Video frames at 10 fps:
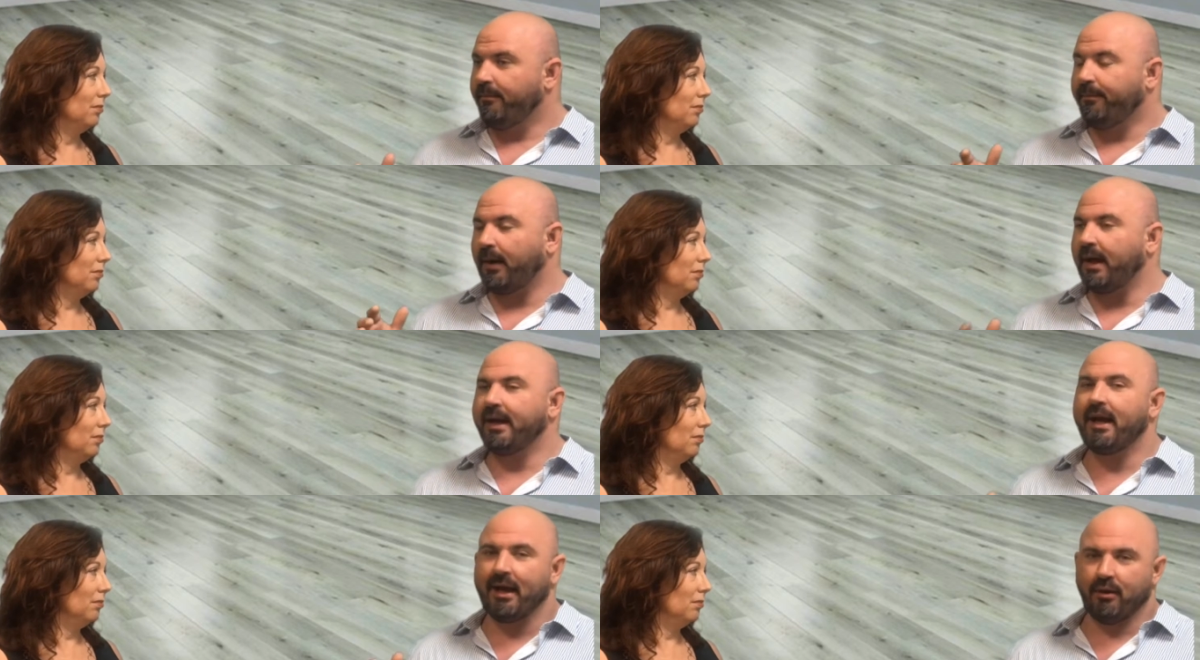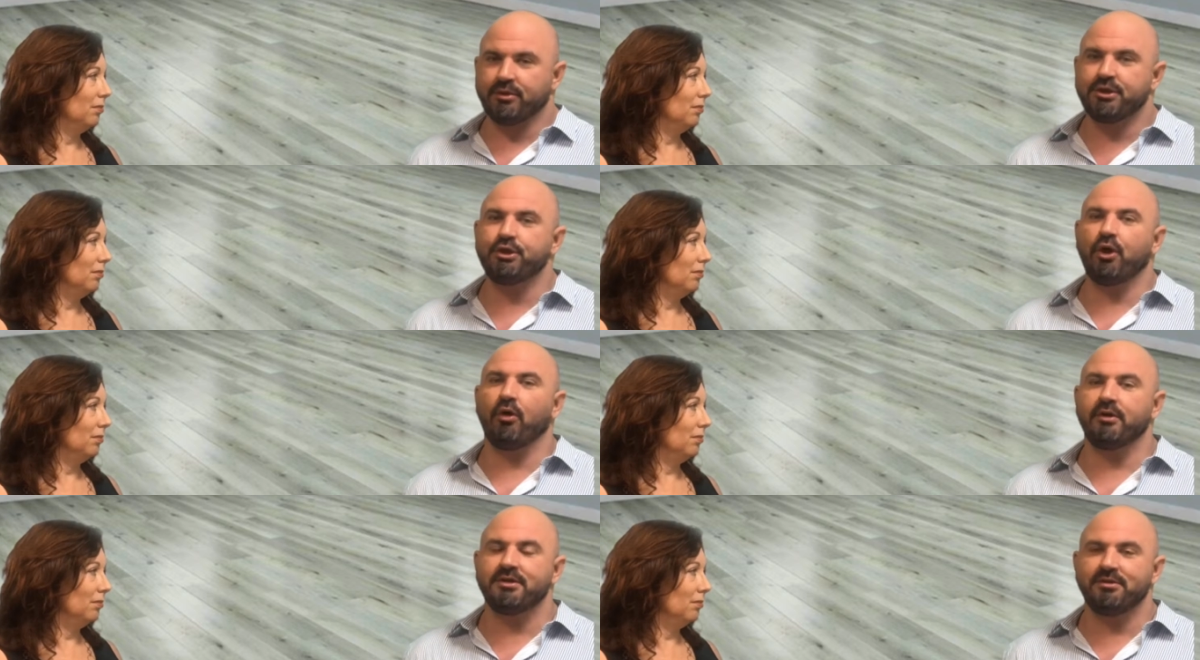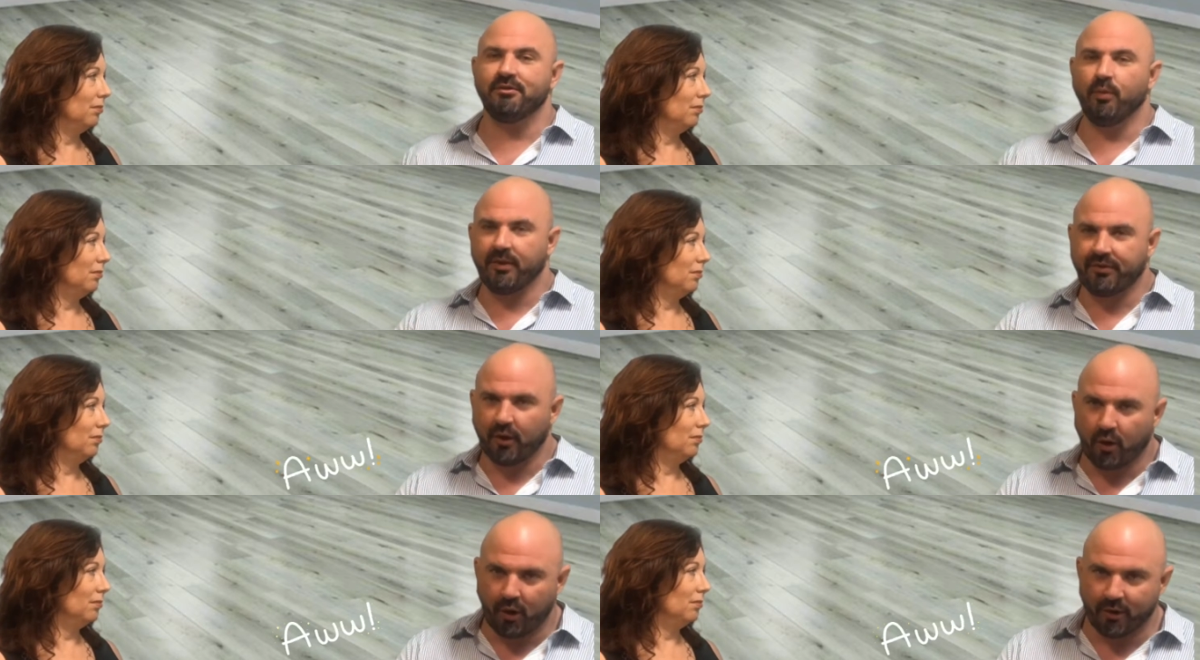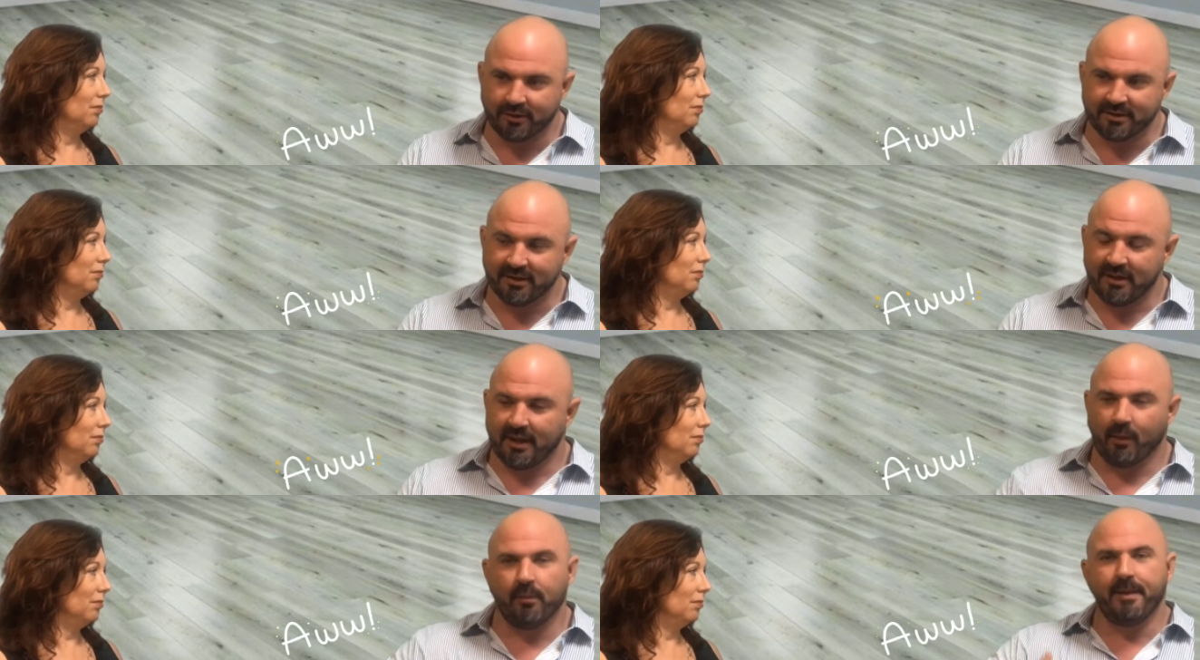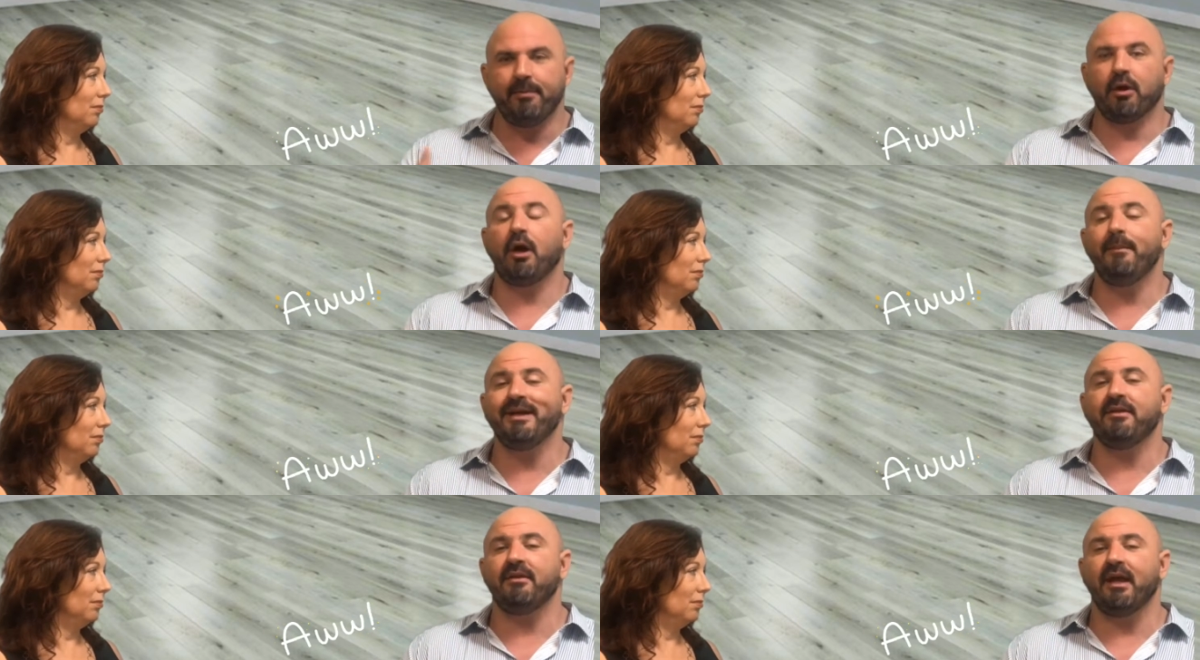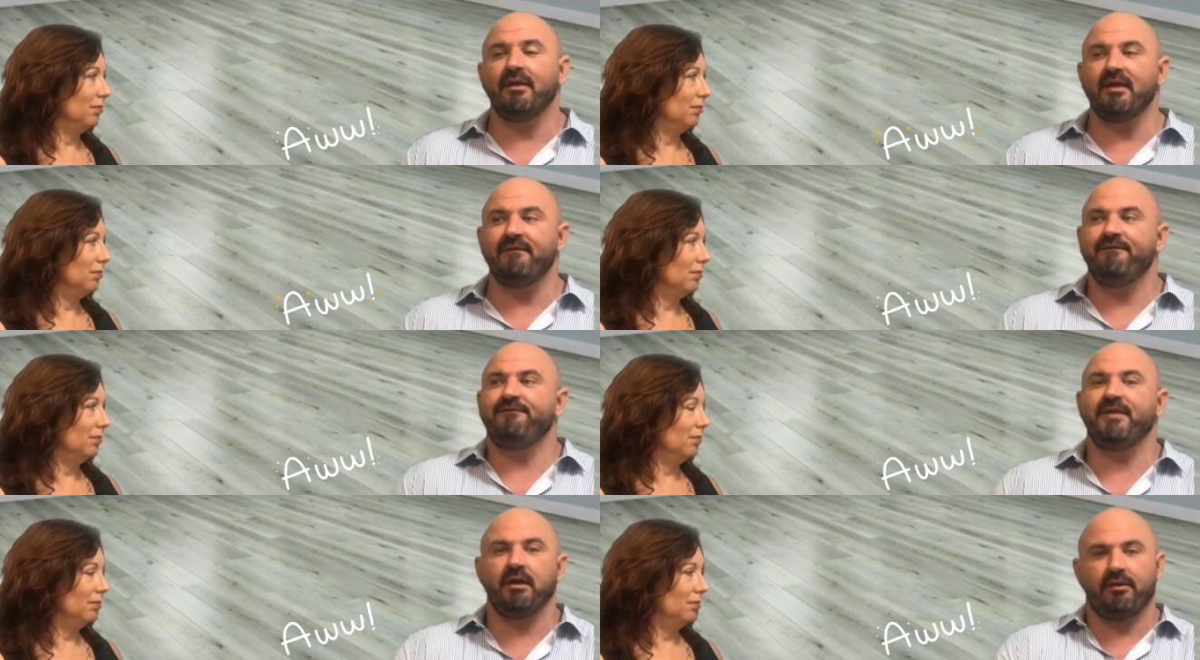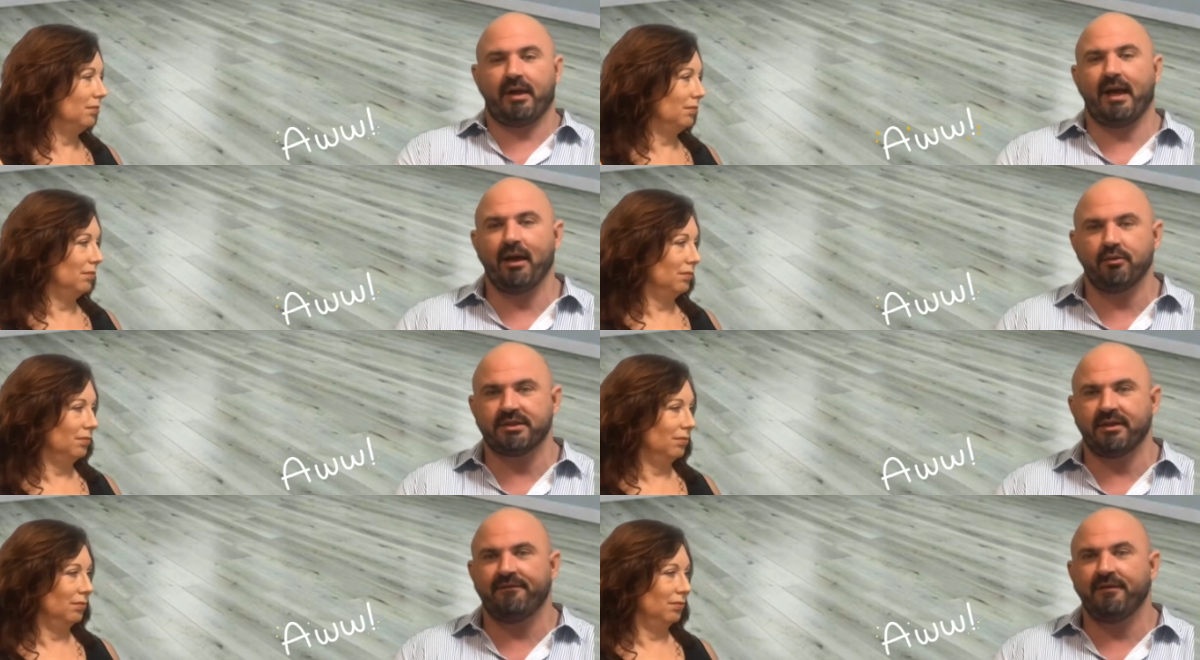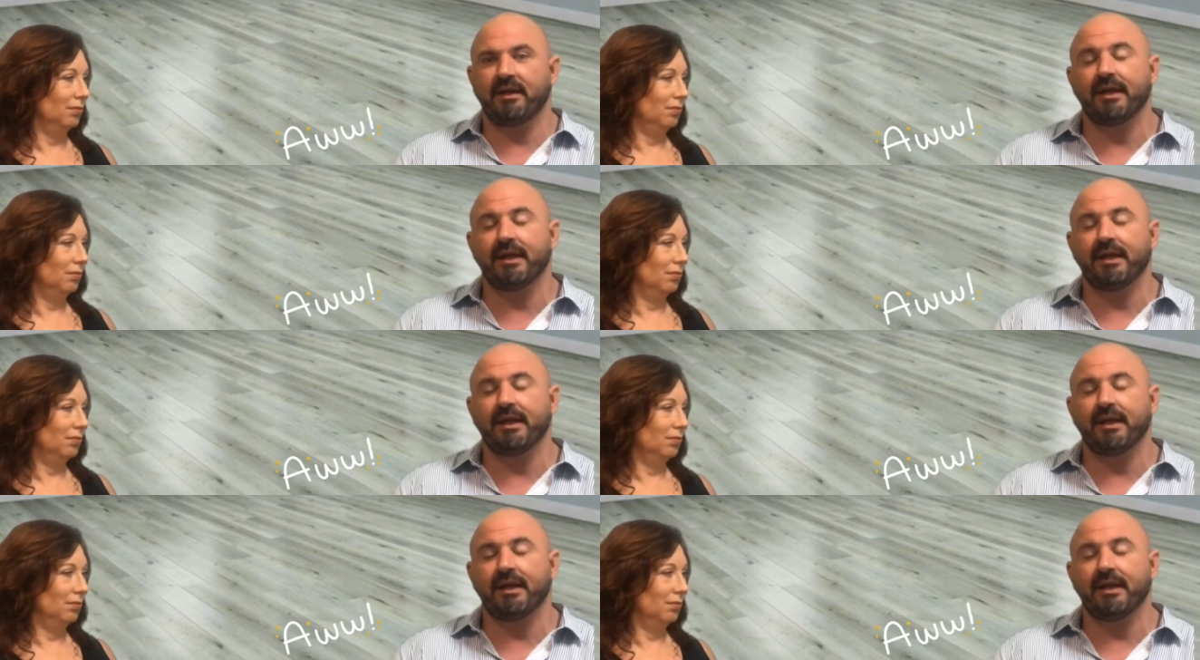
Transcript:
Speaker 1: buying a house starts with the heart. And when people come in and, and they feel the house and they feel like